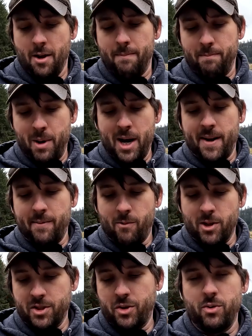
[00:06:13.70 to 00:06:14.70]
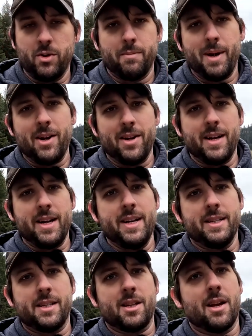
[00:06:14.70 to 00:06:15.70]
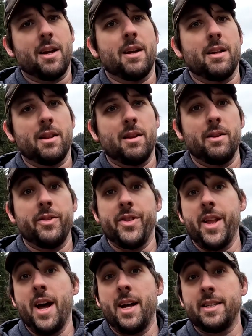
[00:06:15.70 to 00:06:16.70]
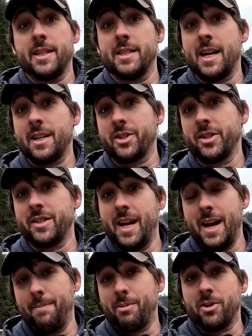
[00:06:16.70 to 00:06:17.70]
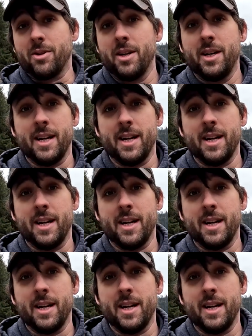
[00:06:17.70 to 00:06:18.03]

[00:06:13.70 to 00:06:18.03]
But what's cool about it is the nut is actually tapered,